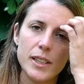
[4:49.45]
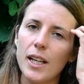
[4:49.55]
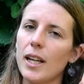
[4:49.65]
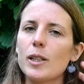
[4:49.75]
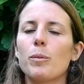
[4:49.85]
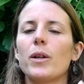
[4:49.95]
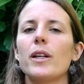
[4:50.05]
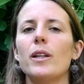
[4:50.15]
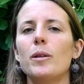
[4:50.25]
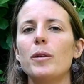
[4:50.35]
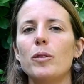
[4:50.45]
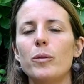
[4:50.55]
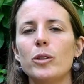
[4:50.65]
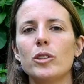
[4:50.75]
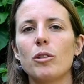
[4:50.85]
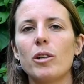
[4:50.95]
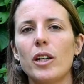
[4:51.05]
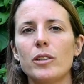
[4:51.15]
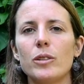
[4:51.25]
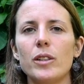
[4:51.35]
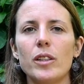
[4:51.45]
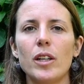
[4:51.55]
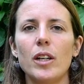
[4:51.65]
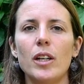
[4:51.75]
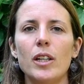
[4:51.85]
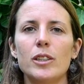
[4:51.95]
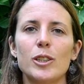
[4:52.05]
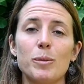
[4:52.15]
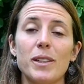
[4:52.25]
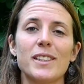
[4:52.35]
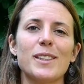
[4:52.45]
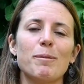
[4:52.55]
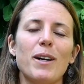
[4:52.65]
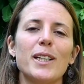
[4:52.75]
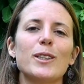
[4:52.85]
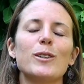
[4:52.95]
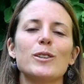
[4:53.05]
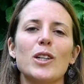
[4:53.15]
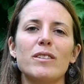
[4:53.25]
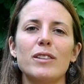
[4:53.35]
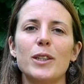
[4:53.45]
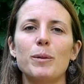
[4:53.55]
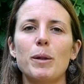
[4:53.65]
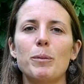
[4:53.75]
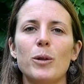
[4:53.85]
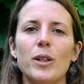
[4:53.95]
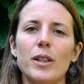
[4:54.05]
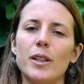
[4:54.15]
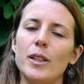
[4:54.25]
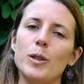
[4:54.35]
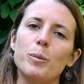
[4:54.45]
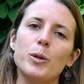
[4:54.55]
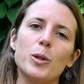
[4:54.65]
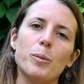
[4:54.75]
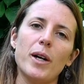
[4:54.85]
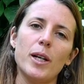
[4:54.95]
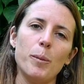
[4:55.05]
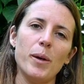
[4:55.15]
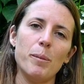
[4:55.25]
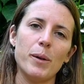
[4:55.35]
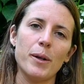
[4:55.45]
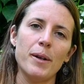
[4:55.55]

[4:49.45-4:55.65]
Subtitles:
I like to play a little bit of music when I do it, just because the mind goes off a little bit more. And then you put your pen on paper